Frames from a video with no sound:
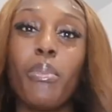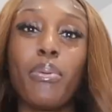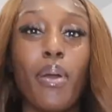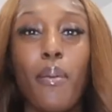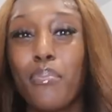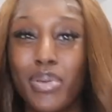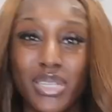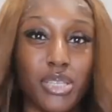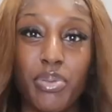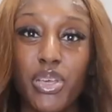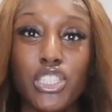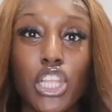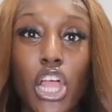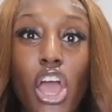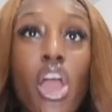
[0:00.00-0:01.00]
maybe I'm just a bit
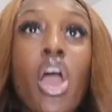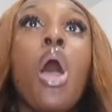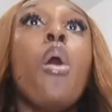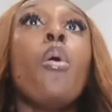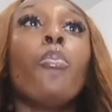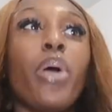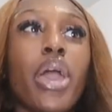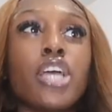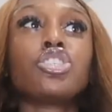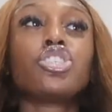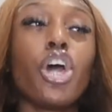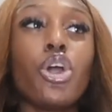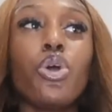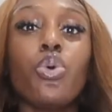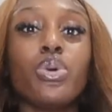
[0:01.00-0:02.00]
slow, but in
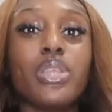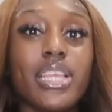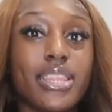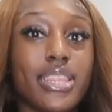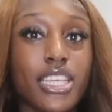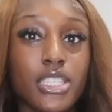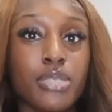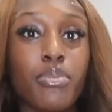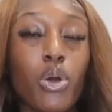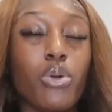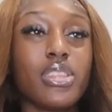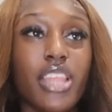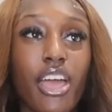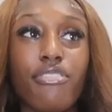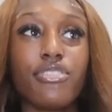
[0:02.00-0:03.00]
total this
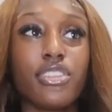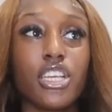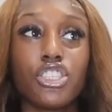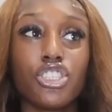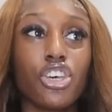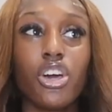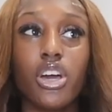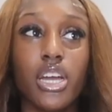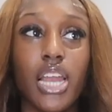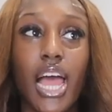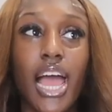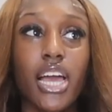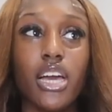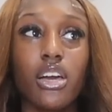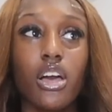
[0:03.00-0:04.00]
meal definitely took
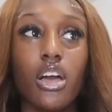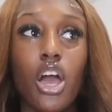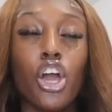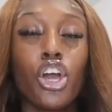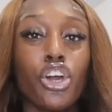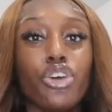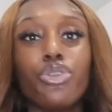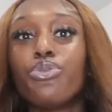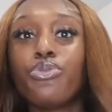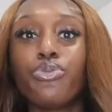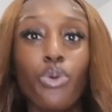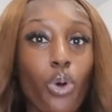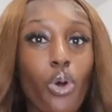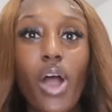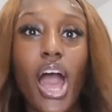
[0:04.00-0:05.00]
like a good
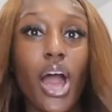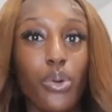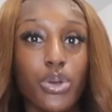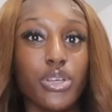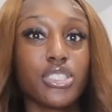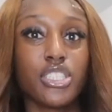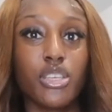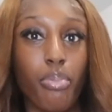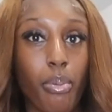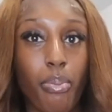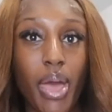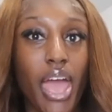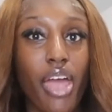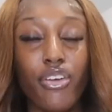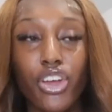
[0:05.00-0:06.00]
4 hours to
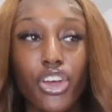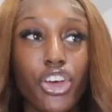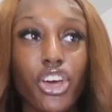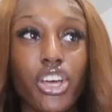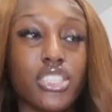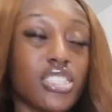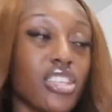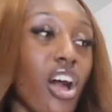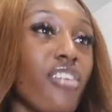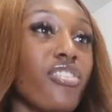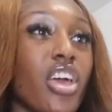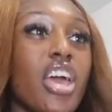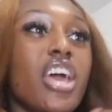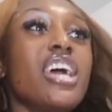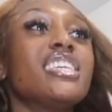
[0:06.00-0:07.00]
prepare and cook and stuff.
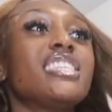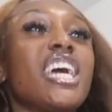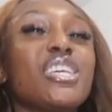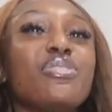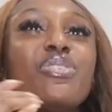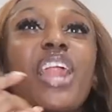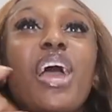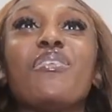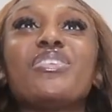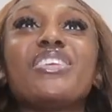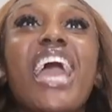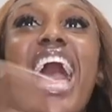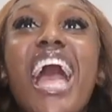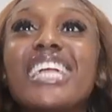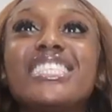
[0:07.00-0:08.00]
So I just feel like when you
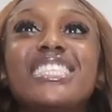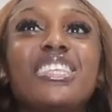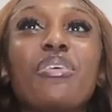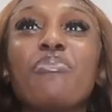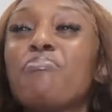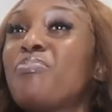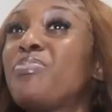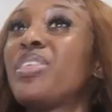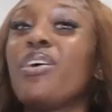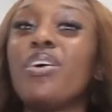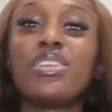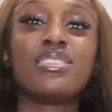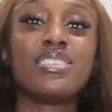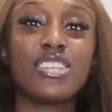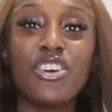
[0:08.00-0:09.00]
add
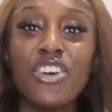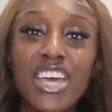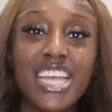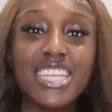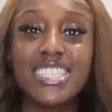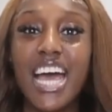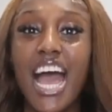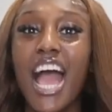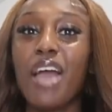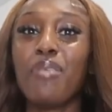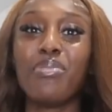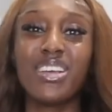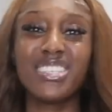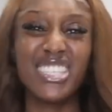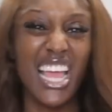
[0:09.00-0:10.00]
the cooking time
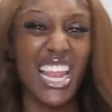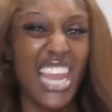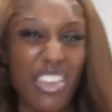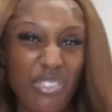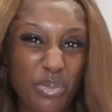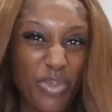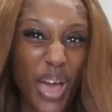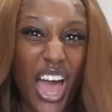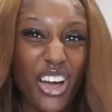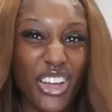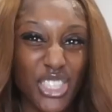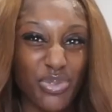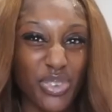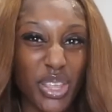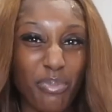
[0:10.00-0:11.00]
plus the
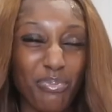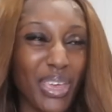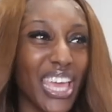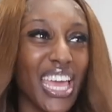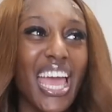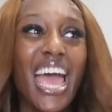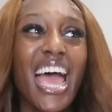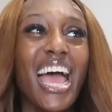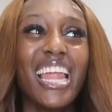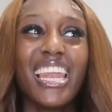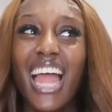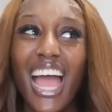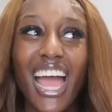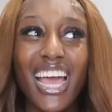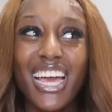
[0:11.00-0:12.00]
£11 for the meat,
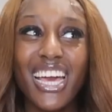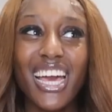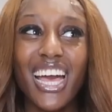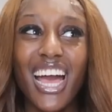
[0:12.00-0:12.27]
like,